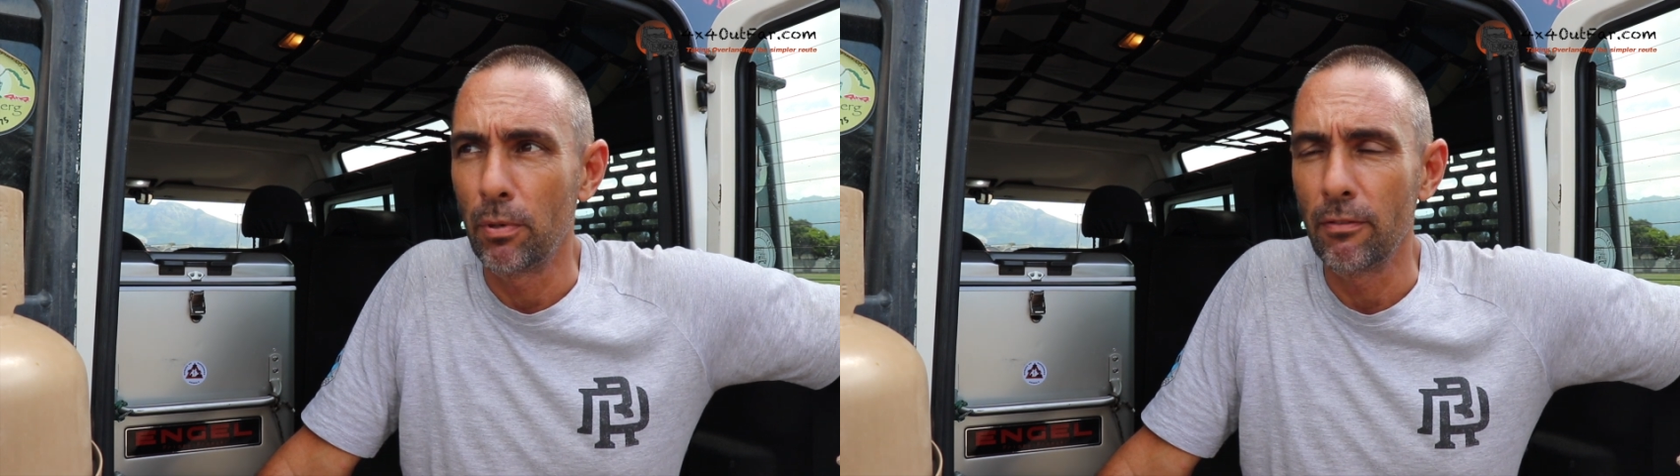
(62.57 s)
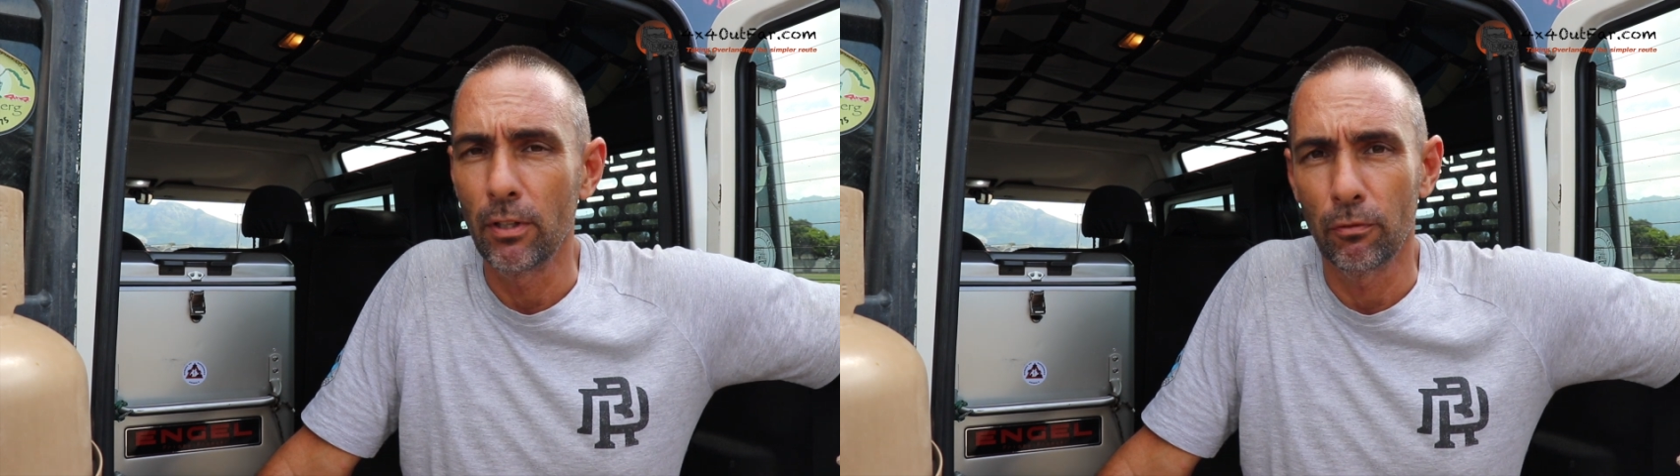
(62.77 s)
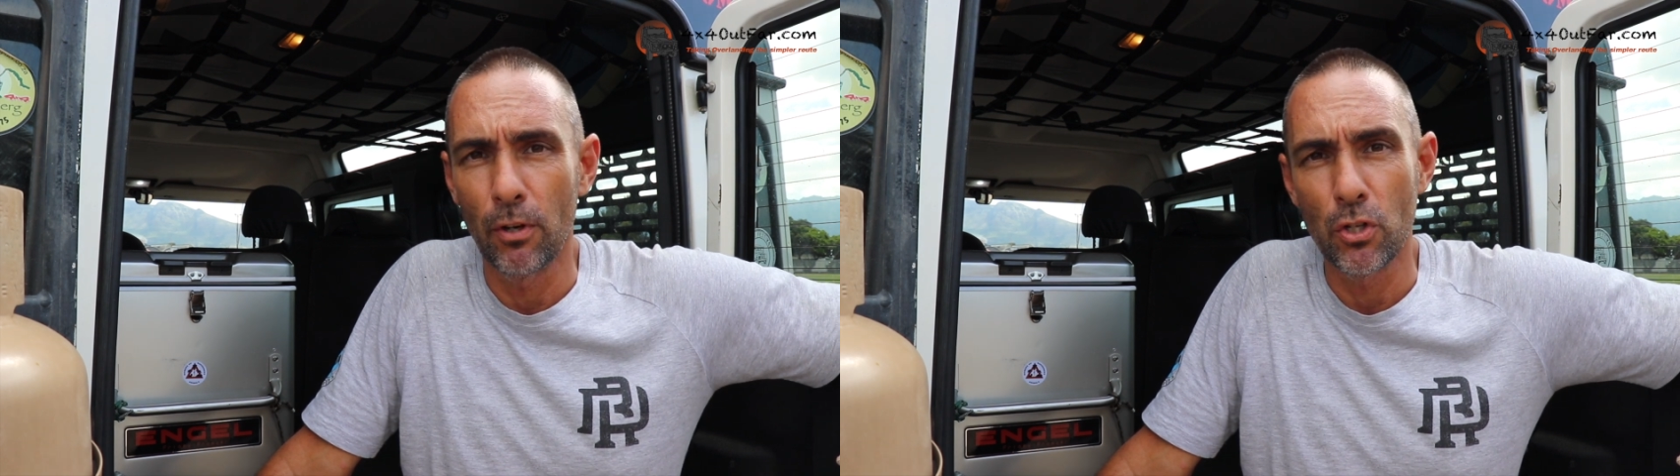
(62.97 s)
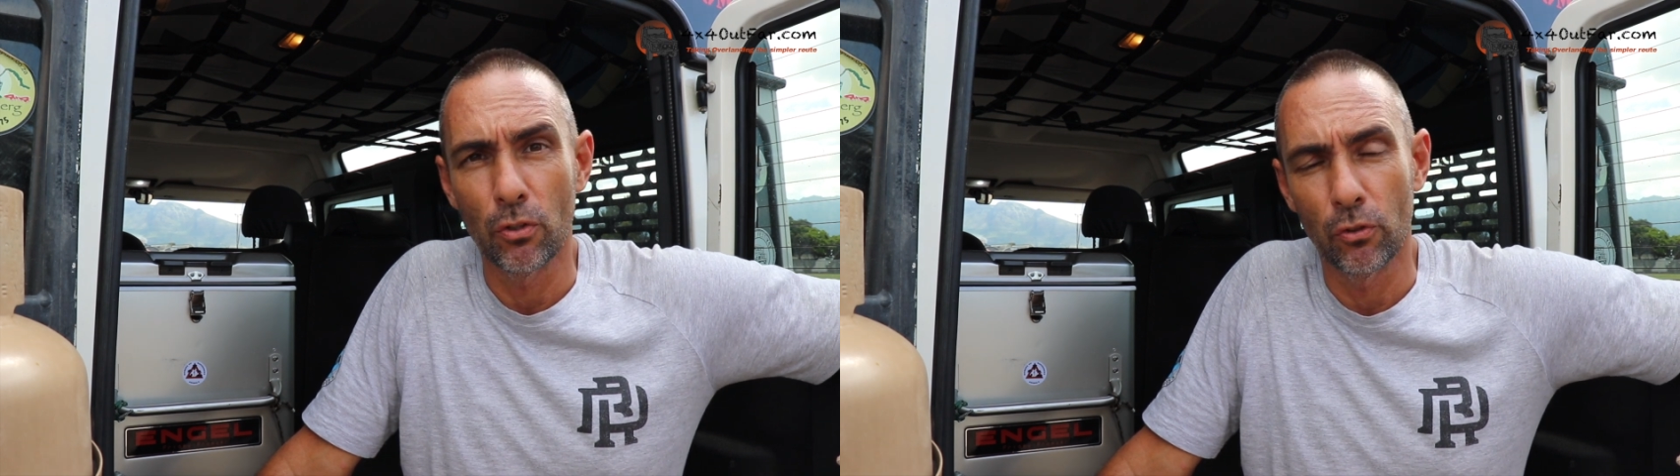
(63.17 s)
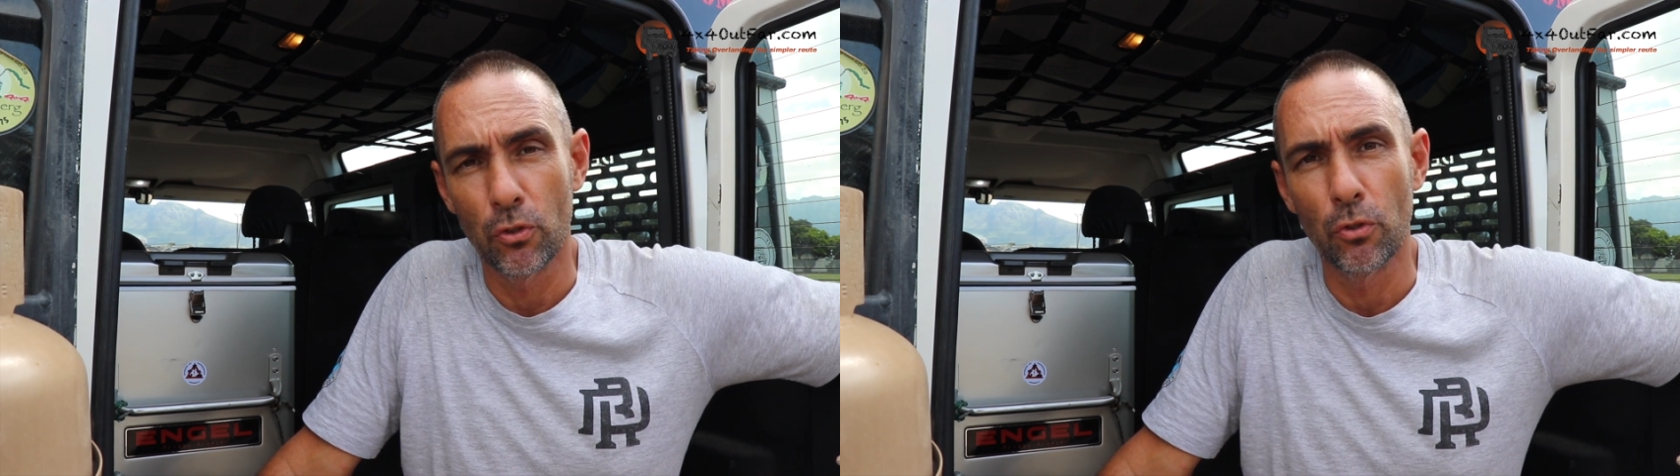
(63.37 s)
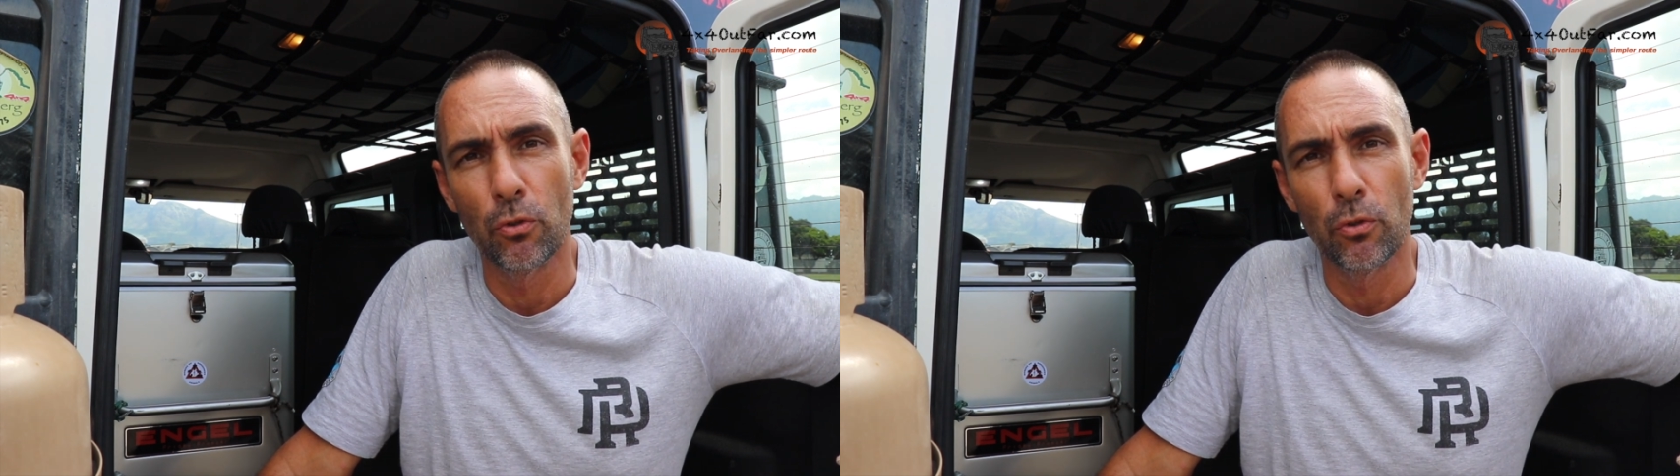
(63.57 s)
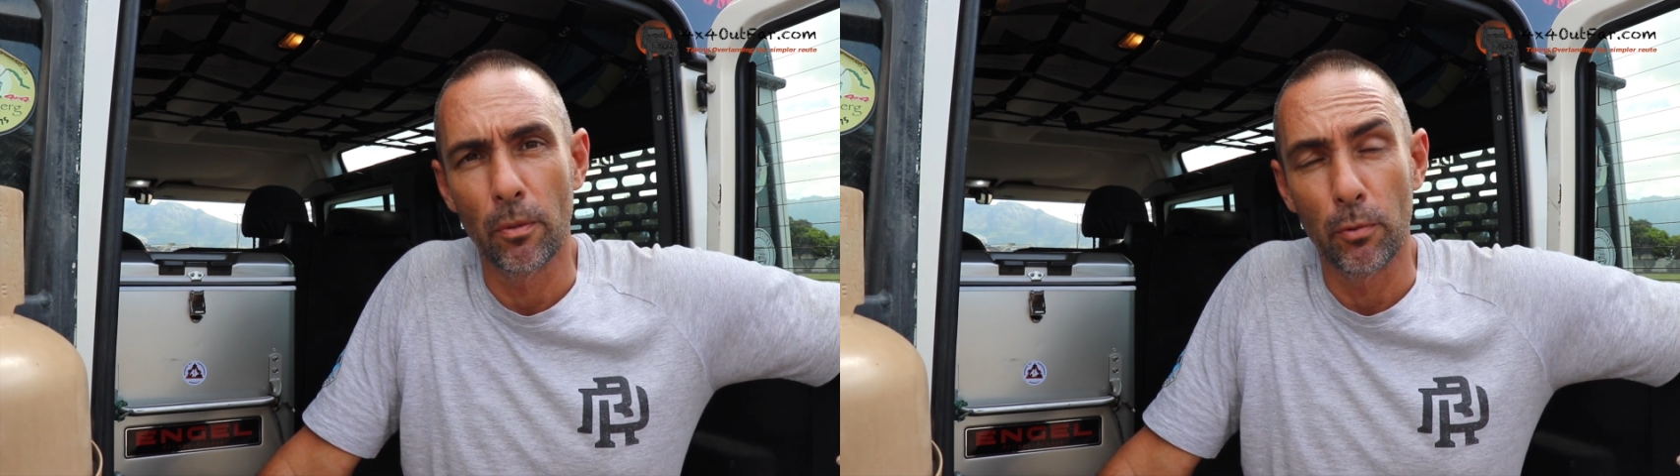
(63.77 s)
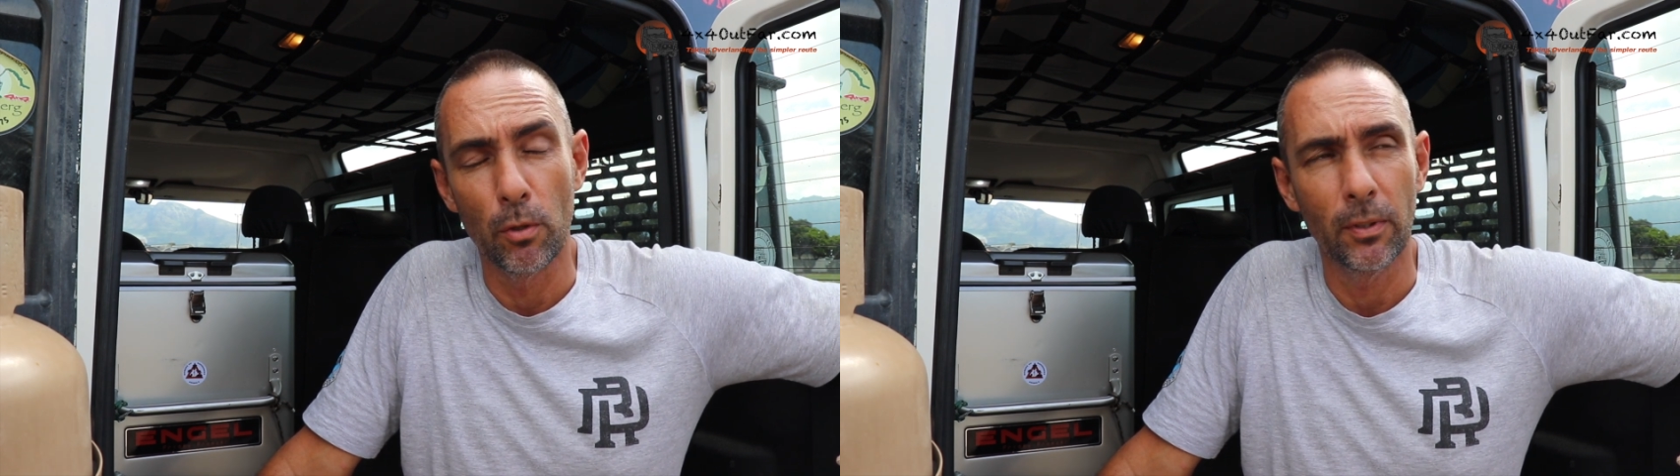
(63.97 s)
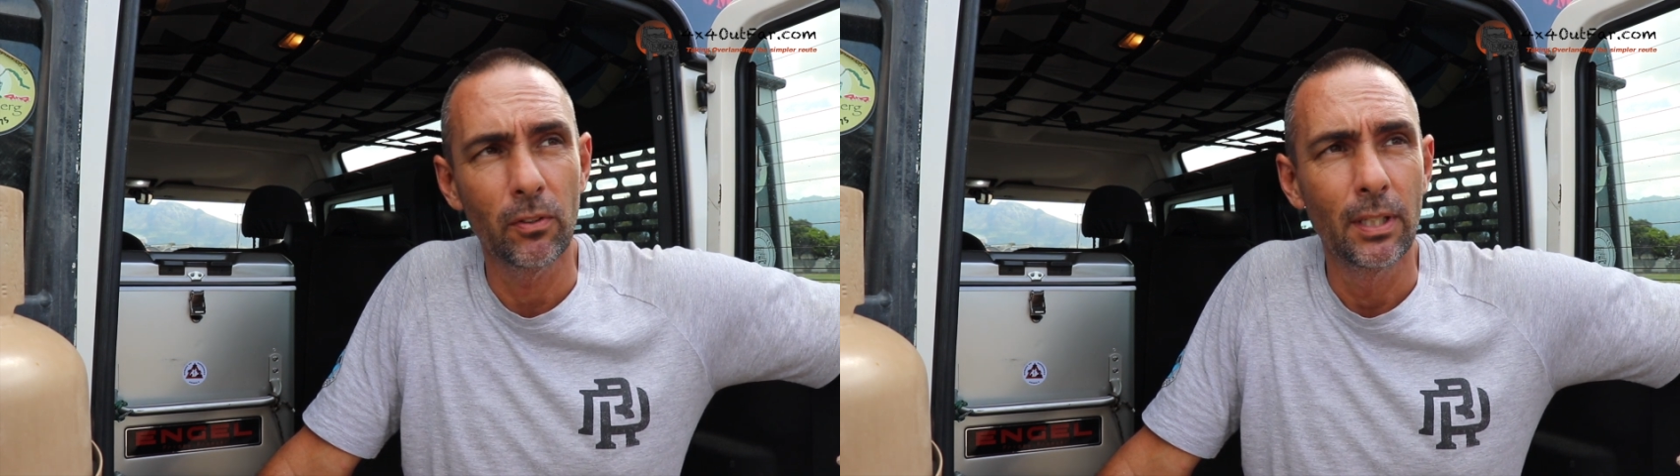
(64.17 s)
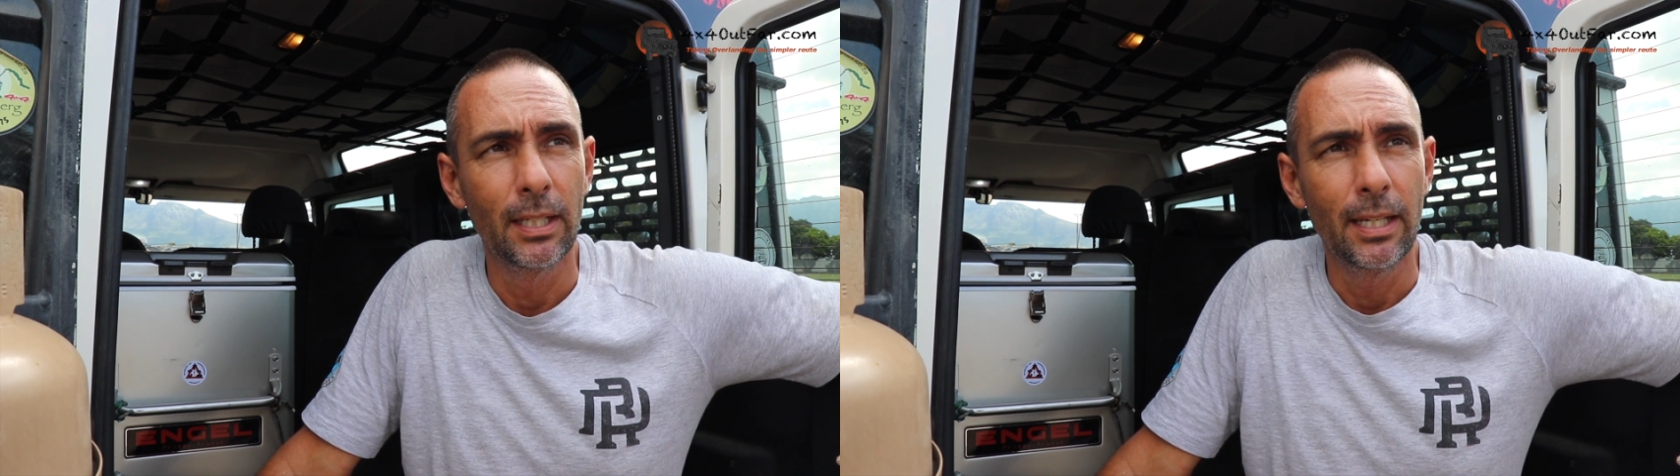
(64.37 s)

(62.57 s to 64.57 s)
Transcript: previous versions to the Pumas.